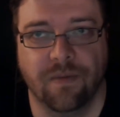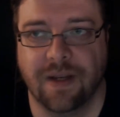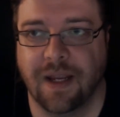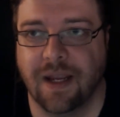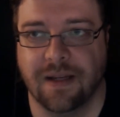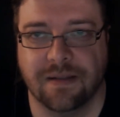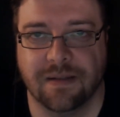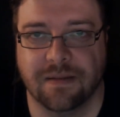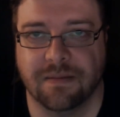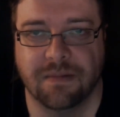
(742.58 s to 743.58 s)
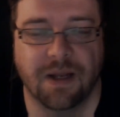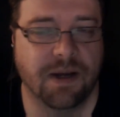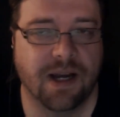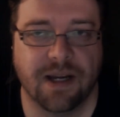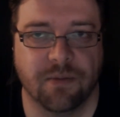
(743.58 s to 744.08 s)
OVAs.
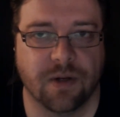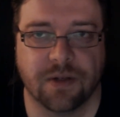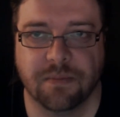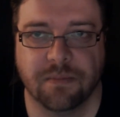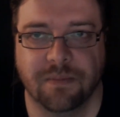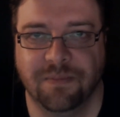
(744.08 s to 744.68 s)
I didn't watch them.